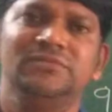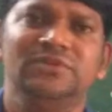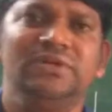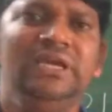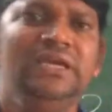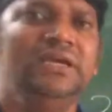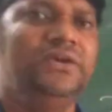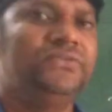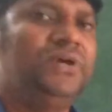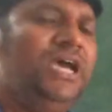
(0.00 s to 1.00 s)
Okay,
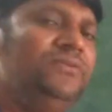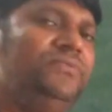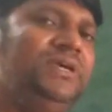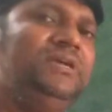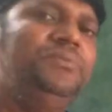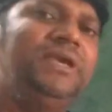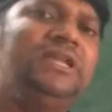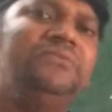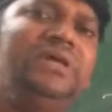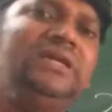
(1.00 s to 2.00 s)
so I have made
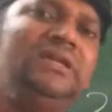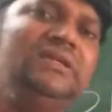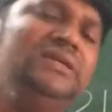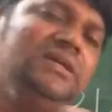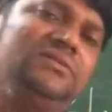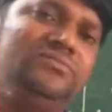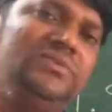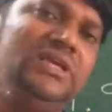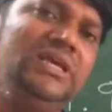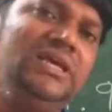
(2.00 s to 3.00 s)
it very clear.
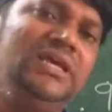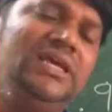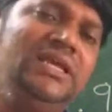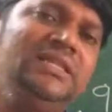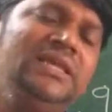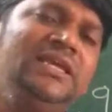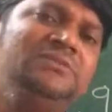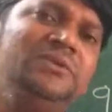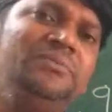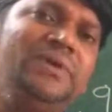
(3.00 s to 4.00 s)
India
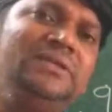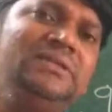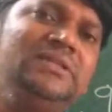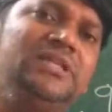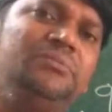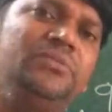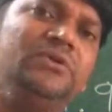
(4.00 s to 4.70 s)
has been facing number